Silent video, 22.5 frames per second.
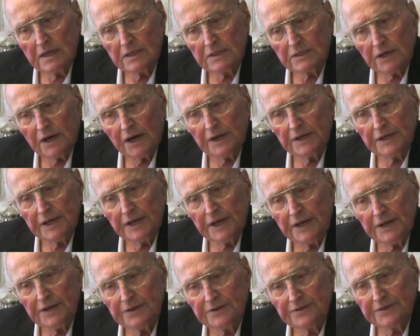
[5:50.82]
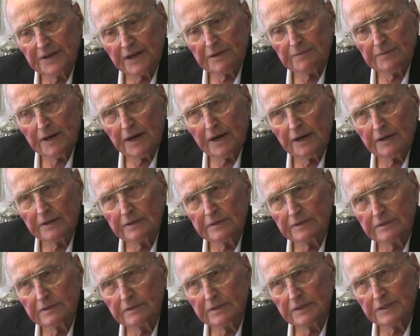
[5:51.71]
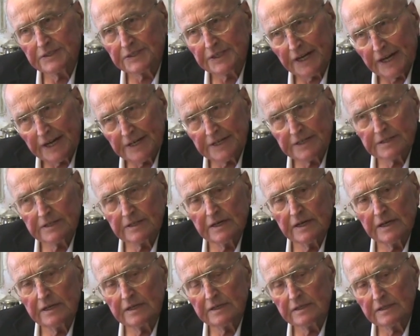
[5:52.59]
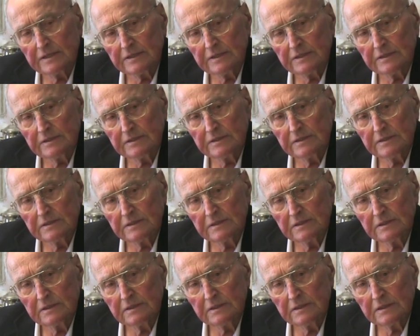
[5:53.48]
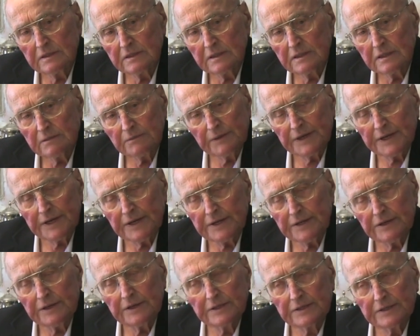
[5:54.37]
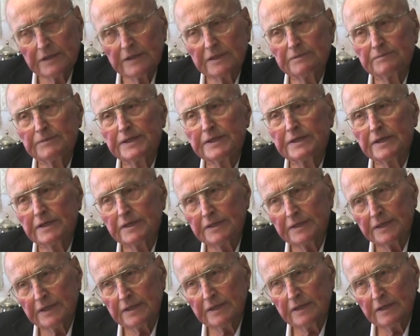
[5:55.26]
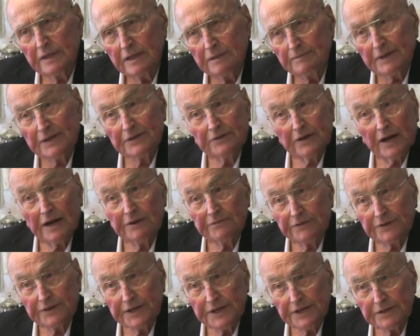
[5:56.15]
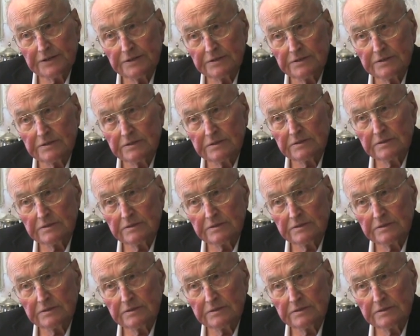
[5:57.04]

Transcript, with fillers: Saw a need to set about to change that. We didn't know it couldn't be done. It had been tried for years